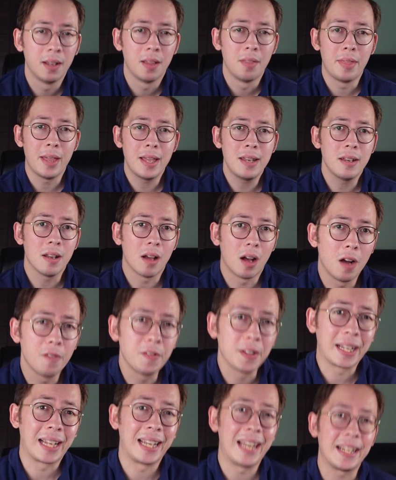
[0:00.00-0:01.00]
Then,
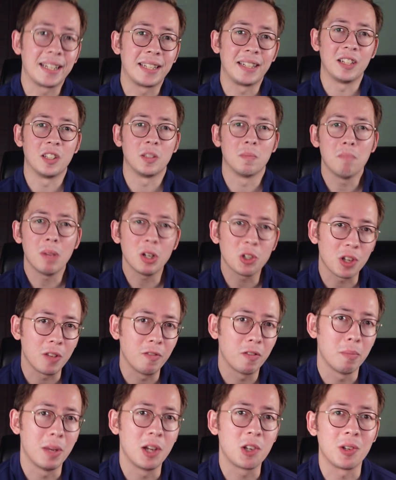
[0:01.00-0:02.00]
after collecting as much
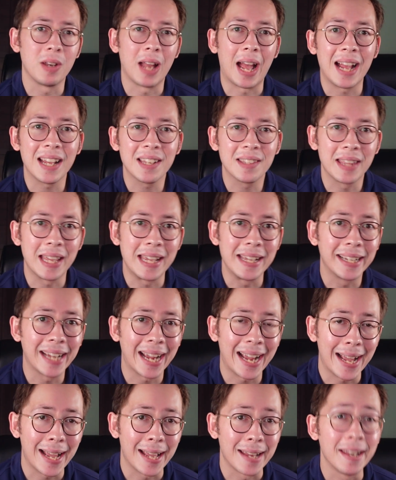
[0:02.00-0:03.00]
information as they
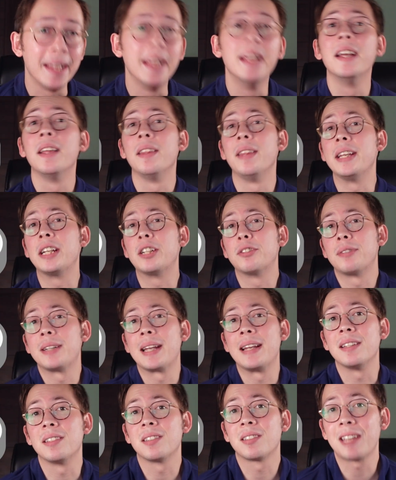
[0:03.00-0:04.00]
can, they
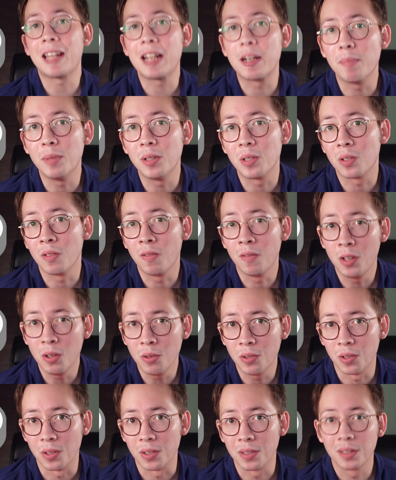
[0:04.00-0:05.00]
create segments of
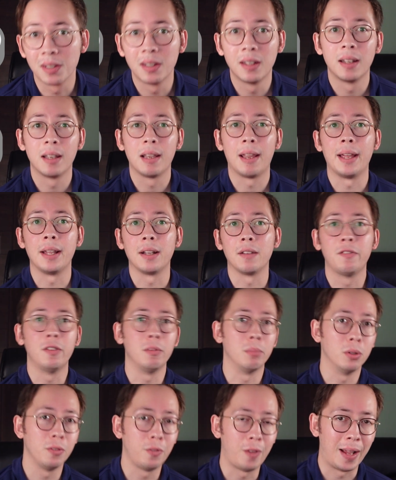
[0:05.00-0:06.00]
users, like
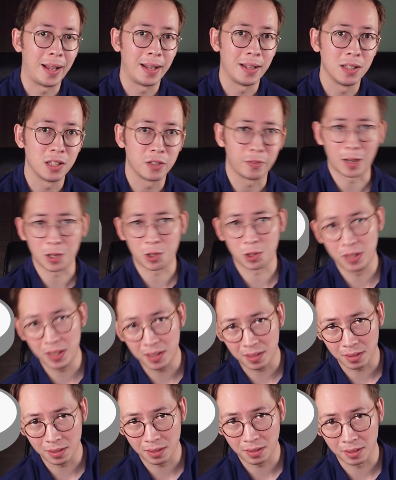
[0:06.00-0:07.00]
football fans,
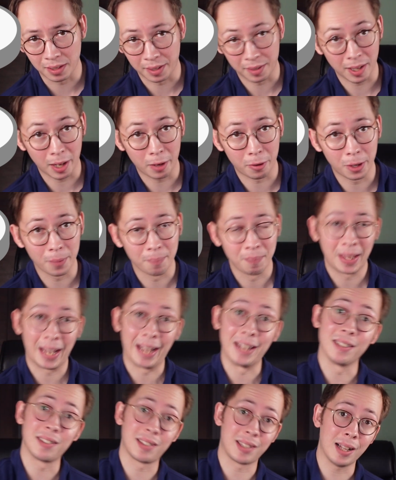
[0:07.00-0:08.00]
fashionistas, etc.,
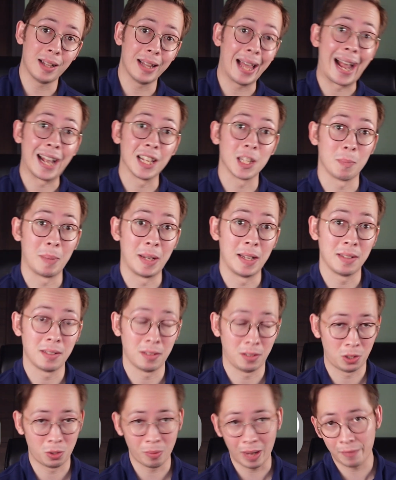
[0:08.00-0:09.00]
and sell ad space
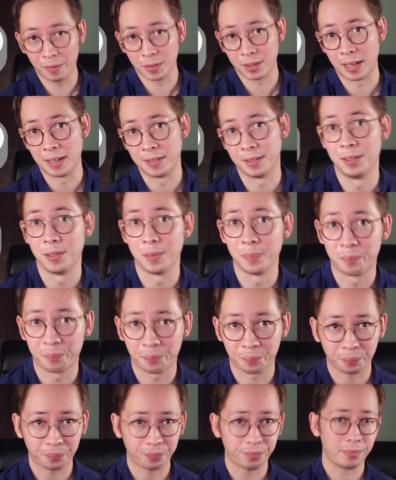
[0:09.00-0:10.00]
to advertisers.
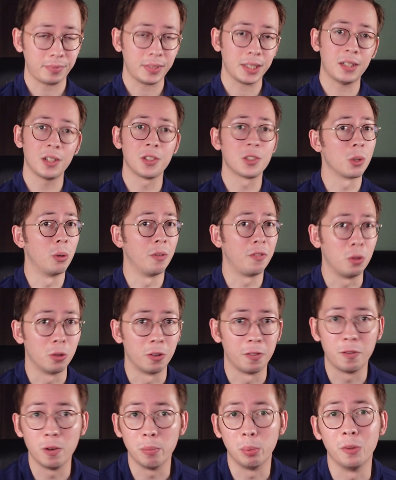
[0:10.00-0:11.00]
So, if you're a
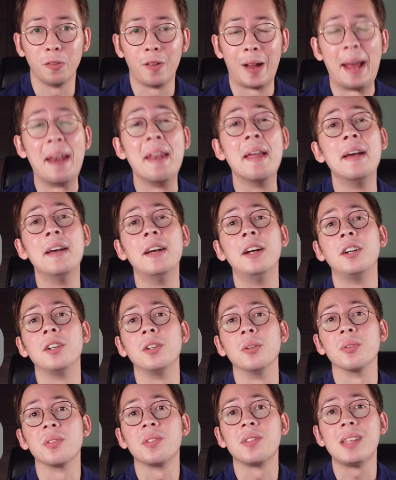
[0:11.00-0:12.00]
football fan,
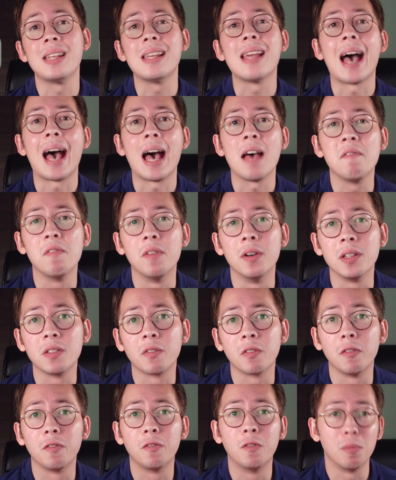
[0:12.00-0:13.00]
you'll see adverts
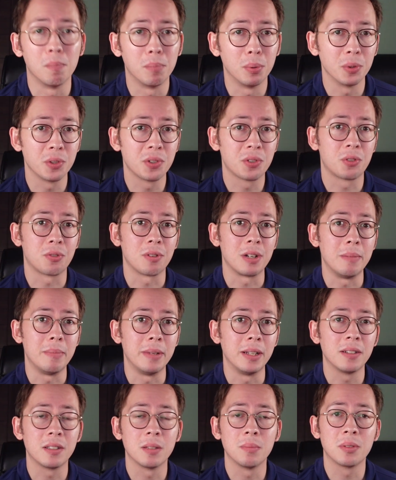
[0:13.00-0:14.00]
for football
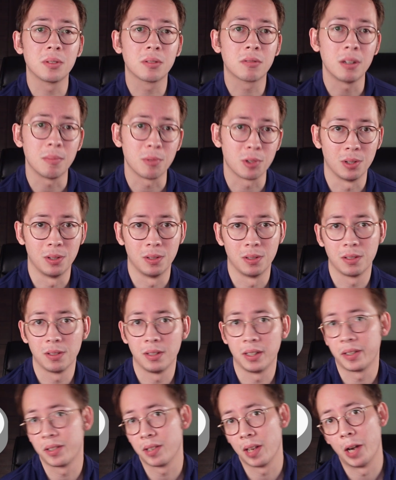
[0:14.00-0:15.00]
streaming subscriptions,
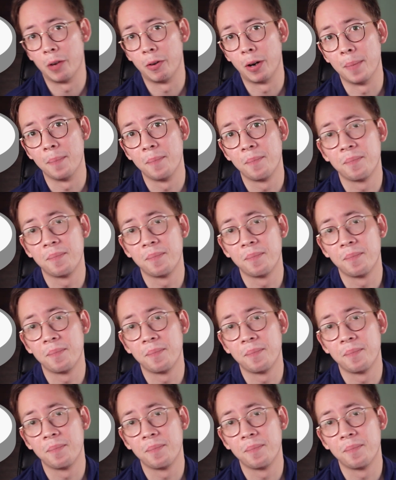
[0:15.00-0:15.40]
etc.